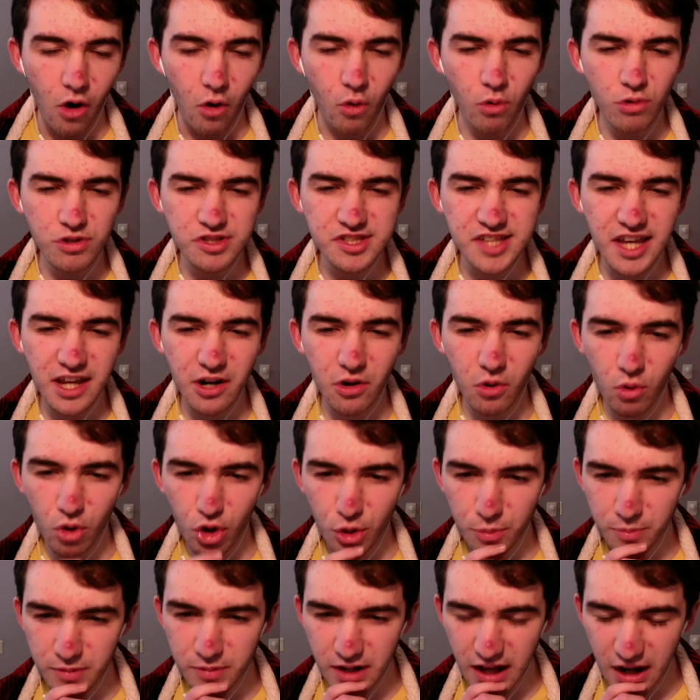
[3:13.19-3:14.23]
Or is that
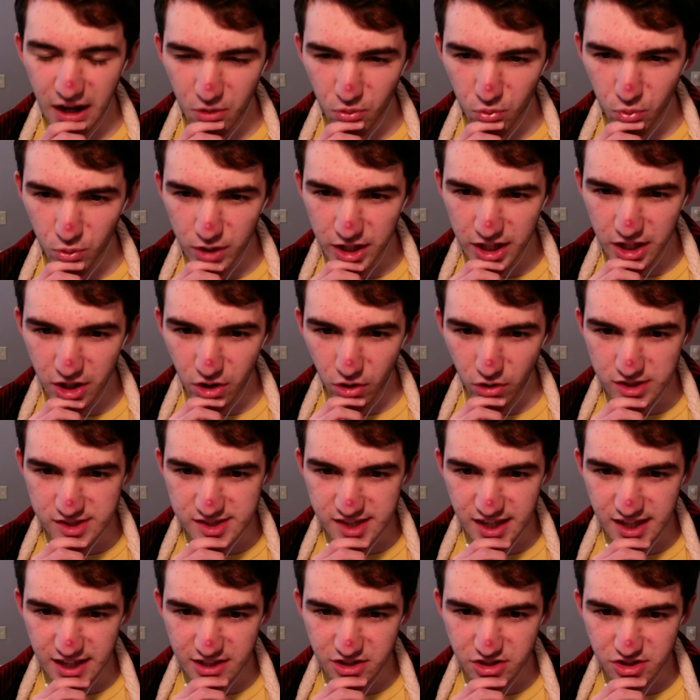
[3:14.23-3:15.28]
orb not real? Is
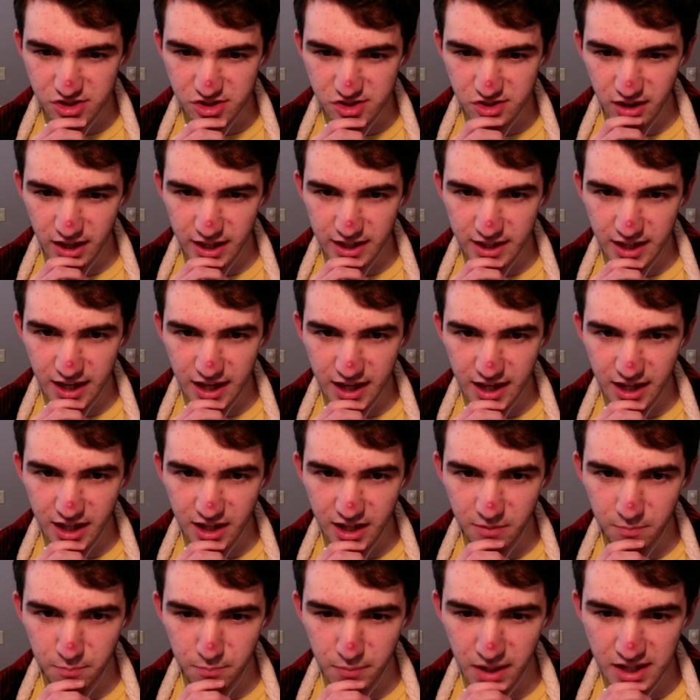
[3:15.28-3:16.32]
that just like
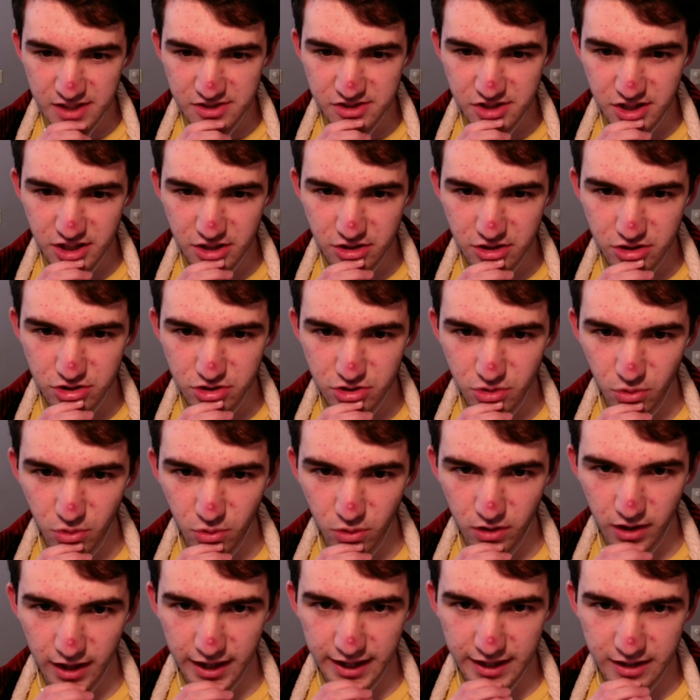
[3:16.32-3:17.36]
a message
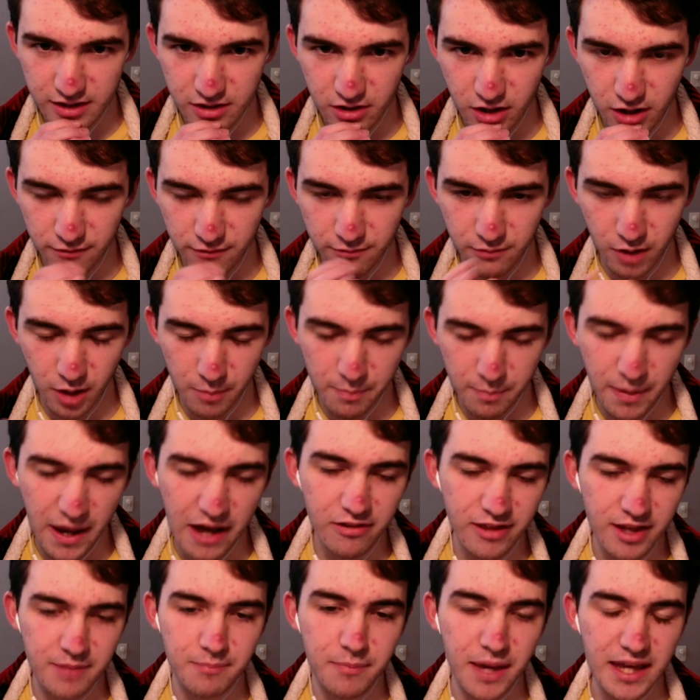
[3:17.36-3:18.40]
or like
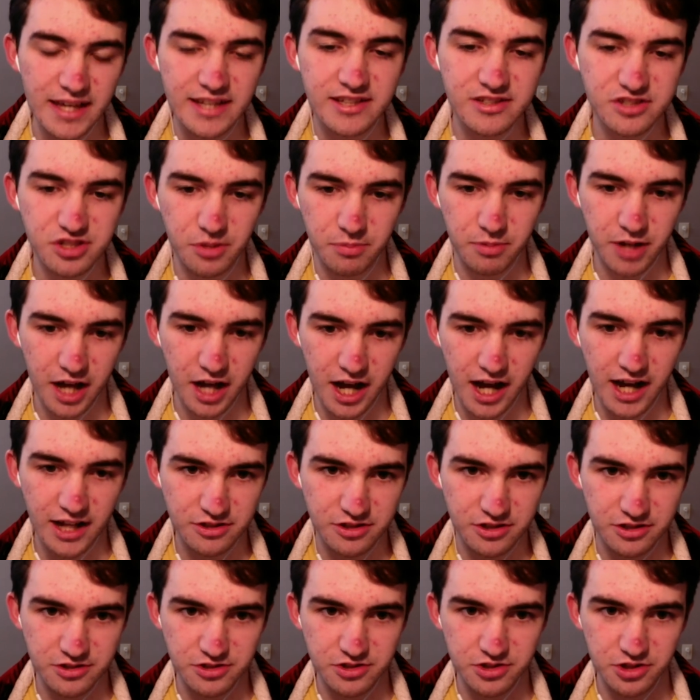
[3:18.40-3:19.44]
about like Meggy's
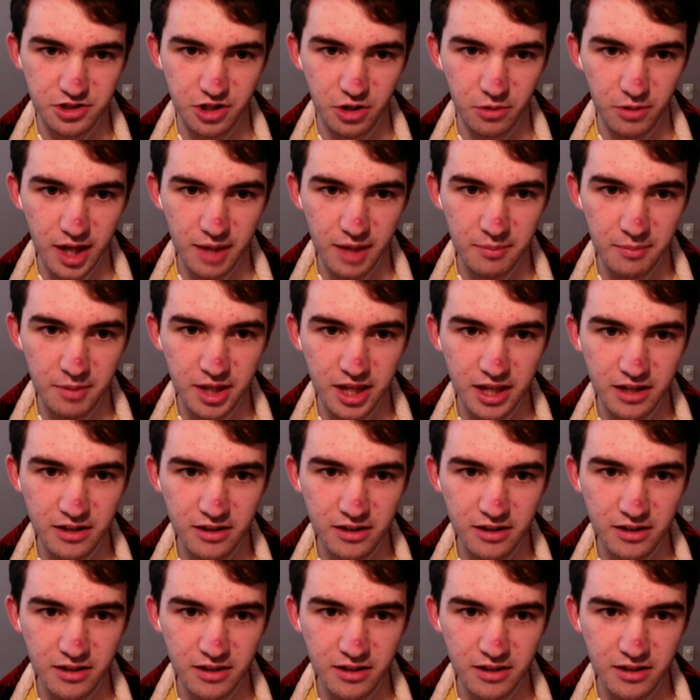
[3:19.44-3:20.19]
subconscious? You know what I mean?